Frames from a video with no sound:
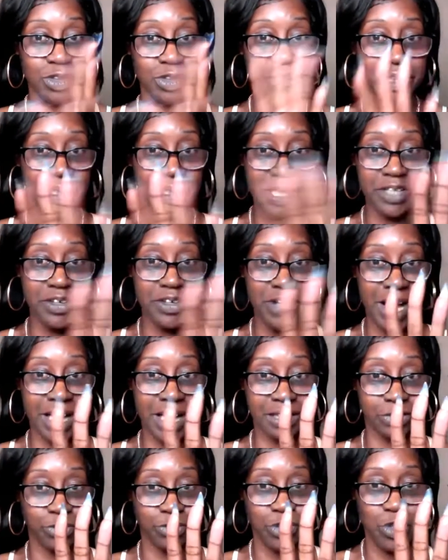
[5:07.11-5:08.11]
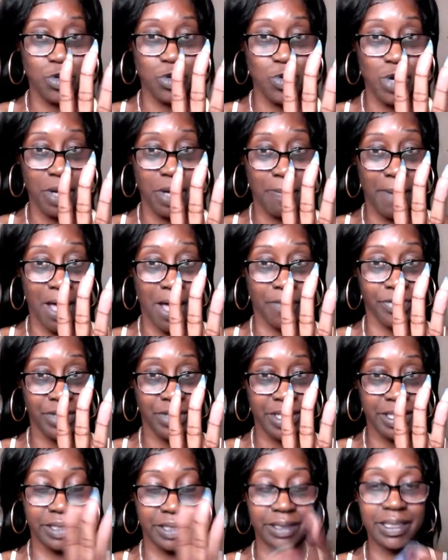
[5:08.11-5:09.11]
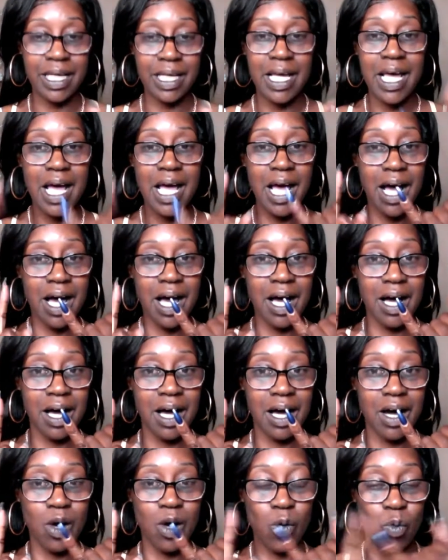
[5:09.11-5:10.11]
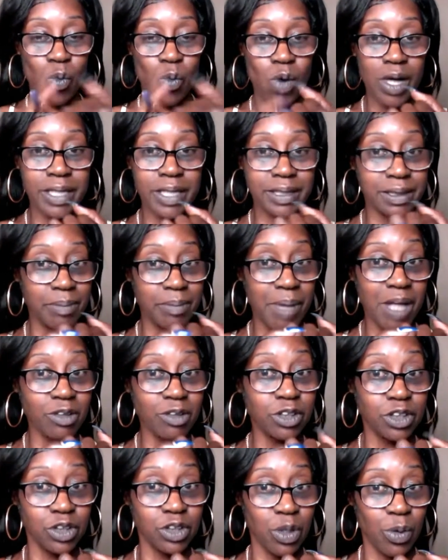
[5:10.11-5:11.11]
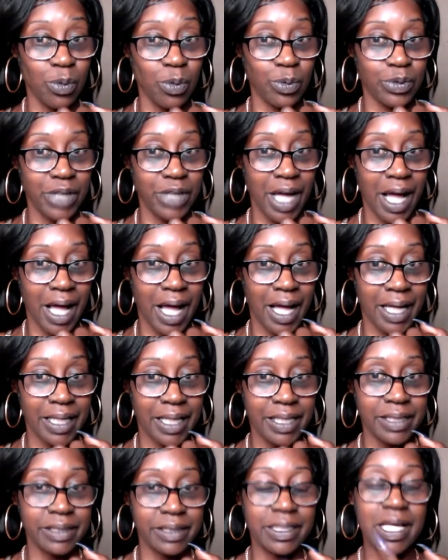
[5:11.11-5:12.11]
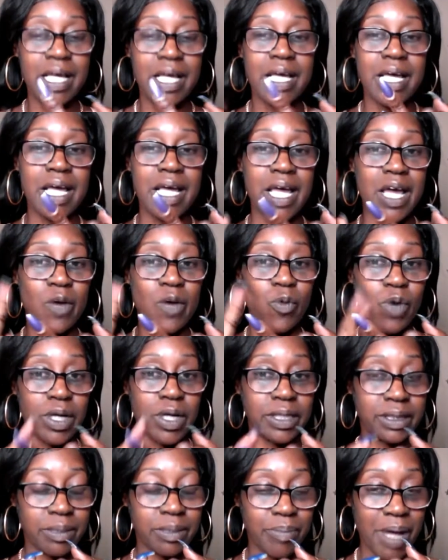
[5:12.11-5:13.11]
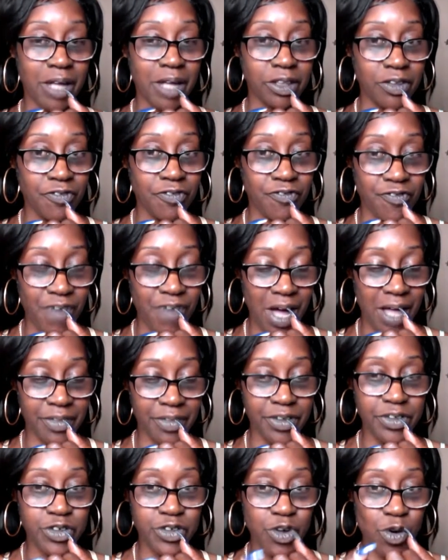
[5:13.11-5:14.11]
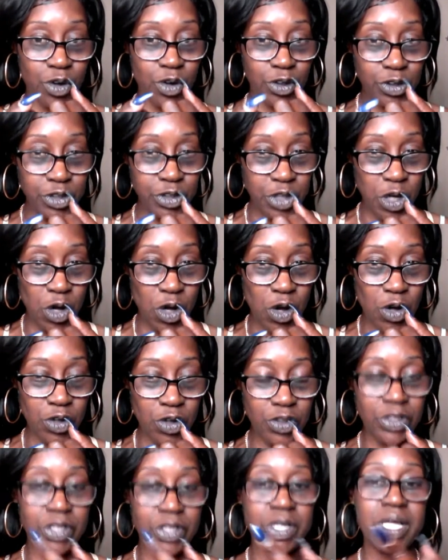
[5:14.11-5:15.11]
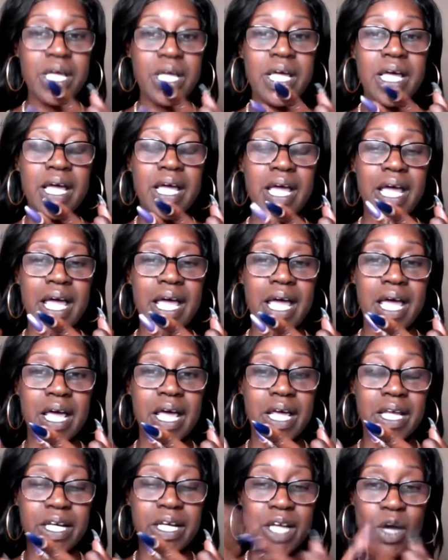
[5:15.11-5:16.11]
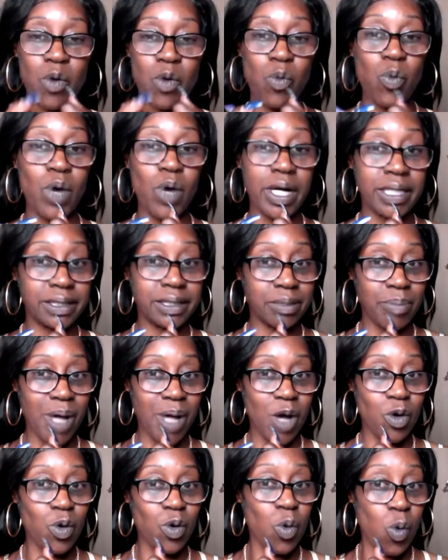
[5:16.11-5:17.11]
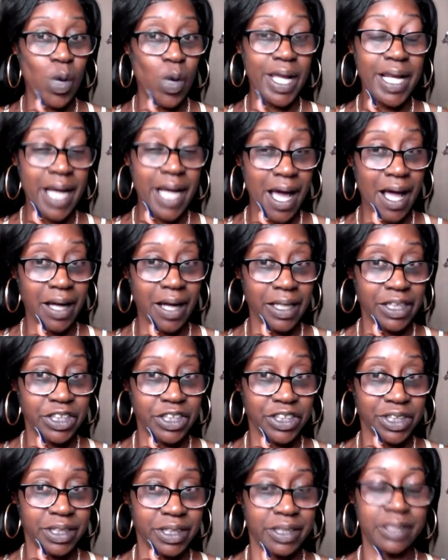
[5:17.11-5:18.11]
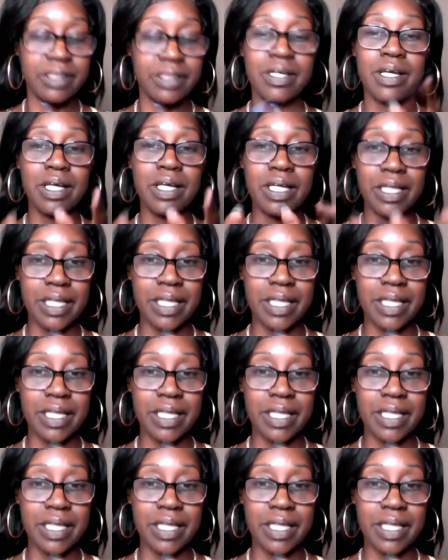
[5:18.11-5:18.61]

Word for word: I just want to tell you guys real quick about these. Uh, one is about soul ties, and one is about the father daughter talk and one is about queenology.